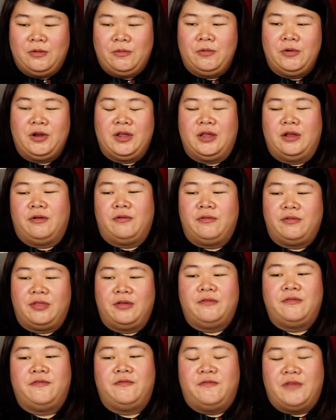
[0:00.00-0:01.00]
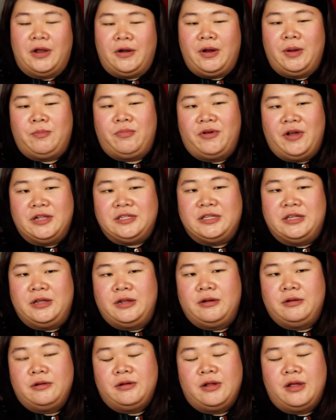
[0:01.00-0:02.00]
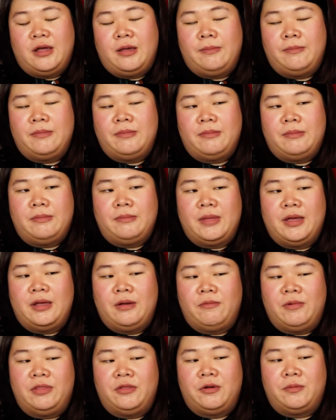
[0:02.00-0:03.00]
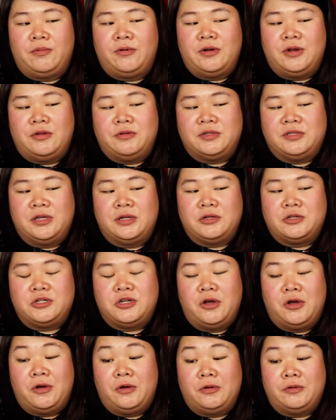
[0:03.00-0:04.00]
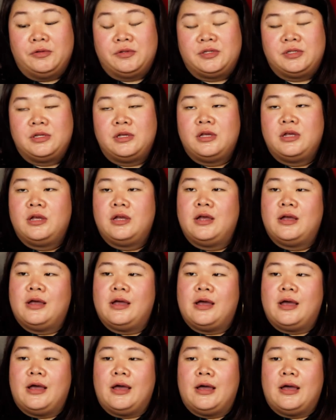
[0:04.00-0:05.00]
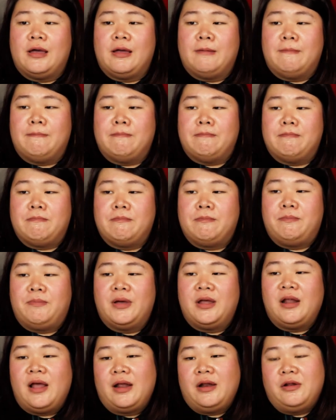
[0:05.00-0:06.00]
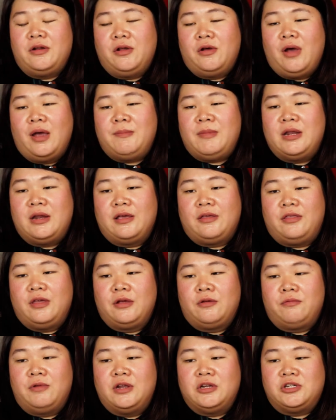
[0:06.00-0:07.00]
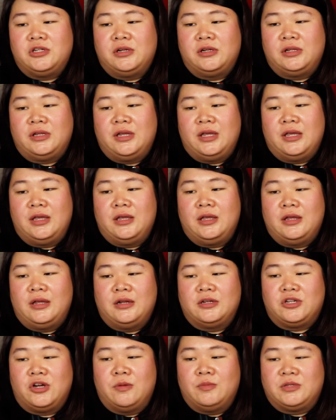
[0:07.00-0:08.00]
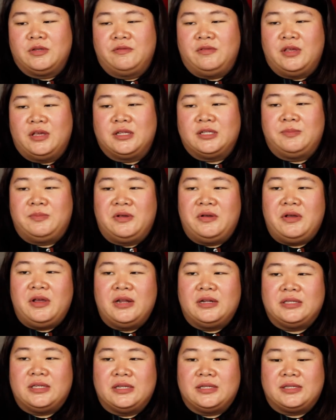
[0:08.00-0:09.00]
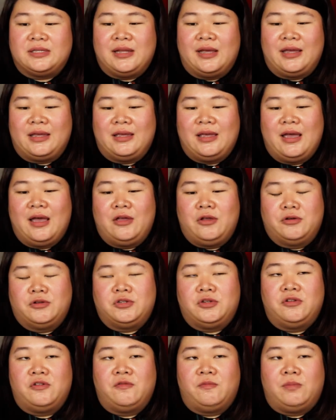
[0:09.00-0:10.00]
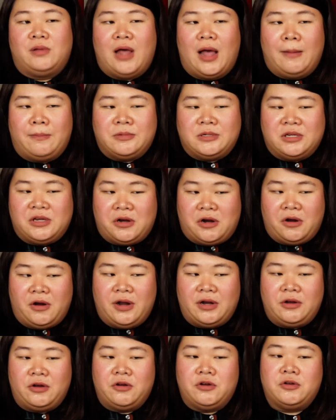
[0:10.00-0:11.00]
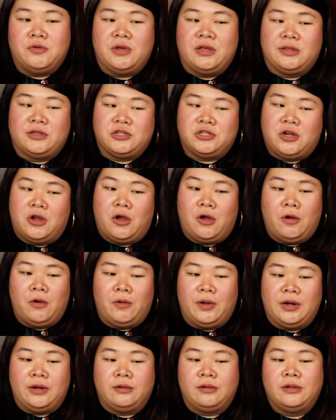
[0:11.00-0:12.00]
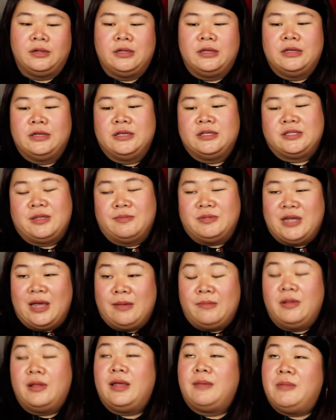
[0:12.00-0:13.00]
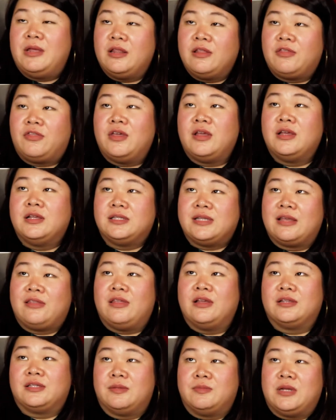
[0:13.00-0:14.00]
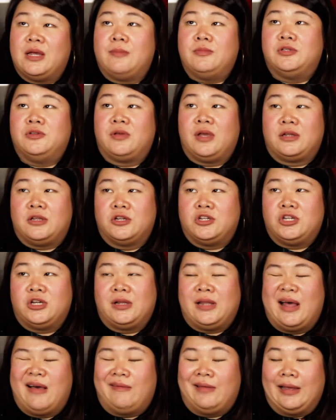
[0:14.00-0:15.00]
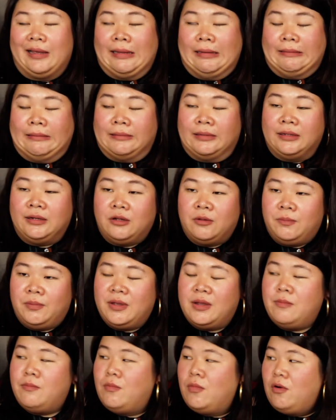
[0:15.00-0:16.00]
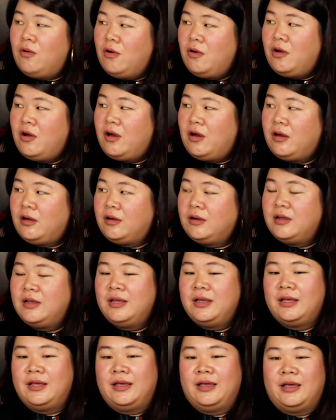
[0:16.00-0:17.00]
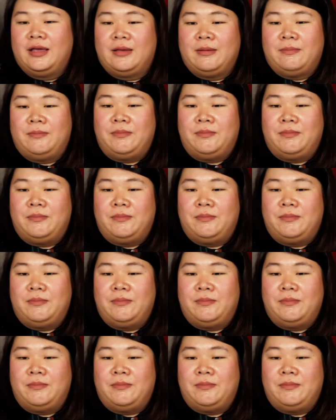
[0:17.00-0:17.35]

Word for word: We're here. They're very present mm -hmm. when they're producing shows. Um, but I don't know. I mean, I think regionally, in terms of the experience, it's like yeah, you're sort of plopped here and you're doing the show, and mm -hmm. sometimes I mean the thing is, I think sometimes you get to chill out like a little bit more. Hmm.